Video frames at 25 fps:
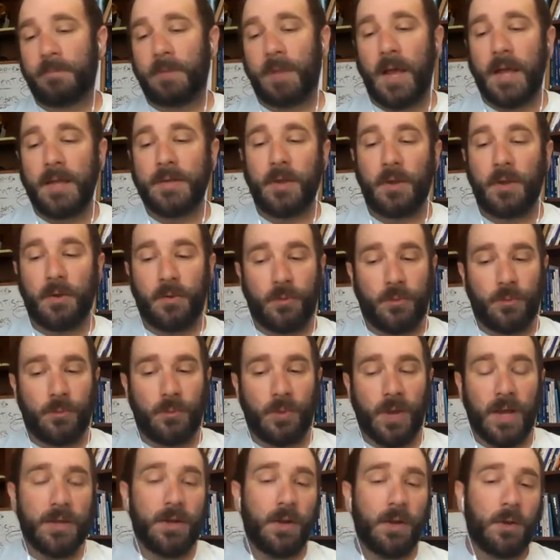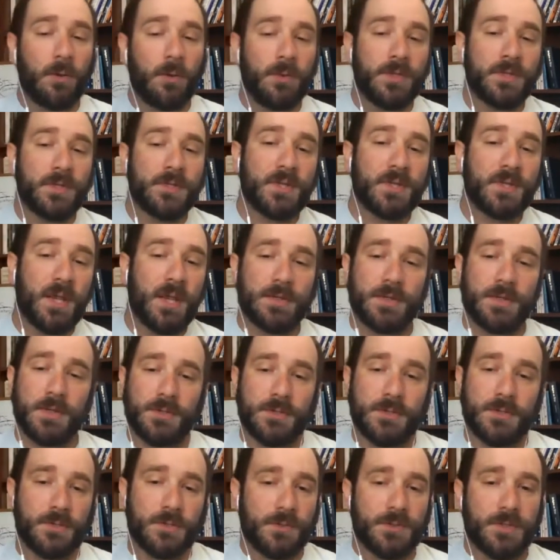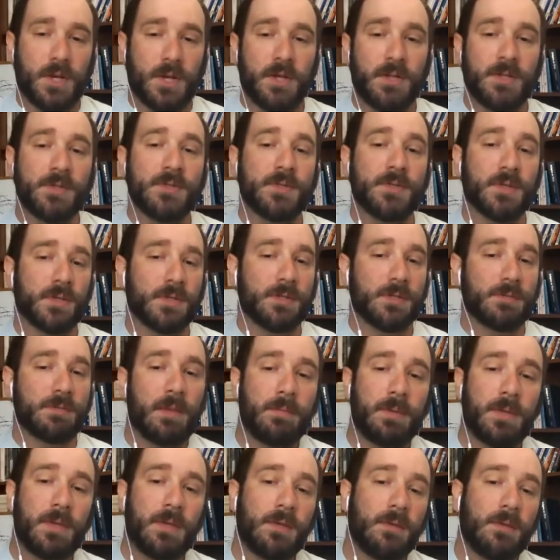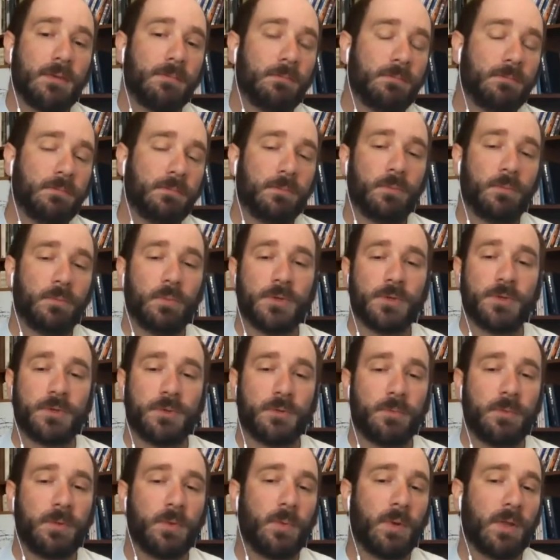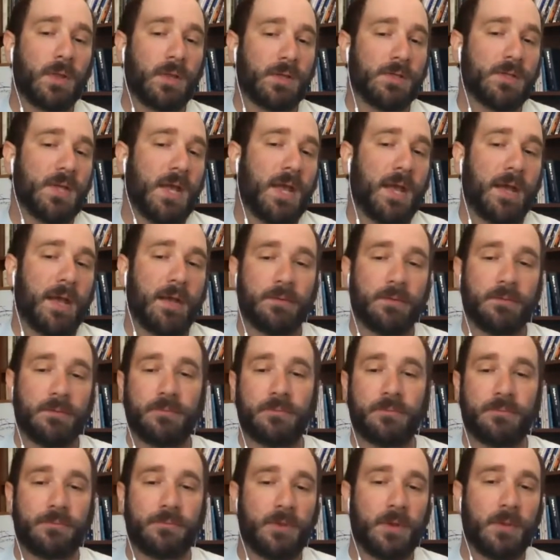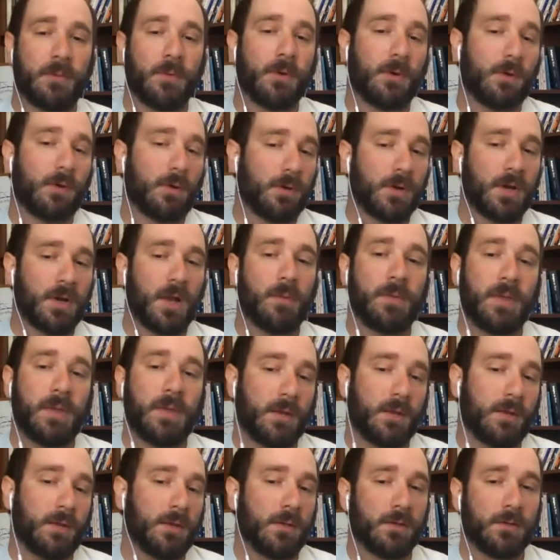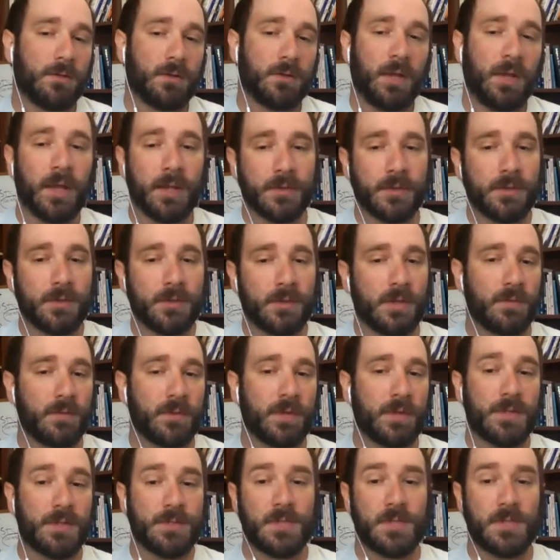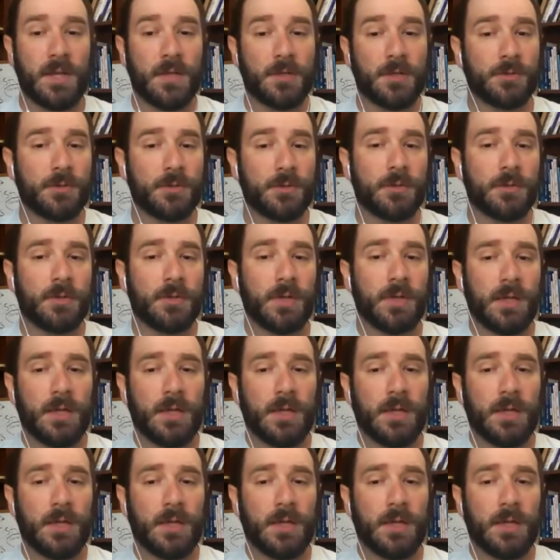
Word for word: I know I know this scientist who studies this. Maybe would you be willing to have him or her come in and, and give a guest lecture?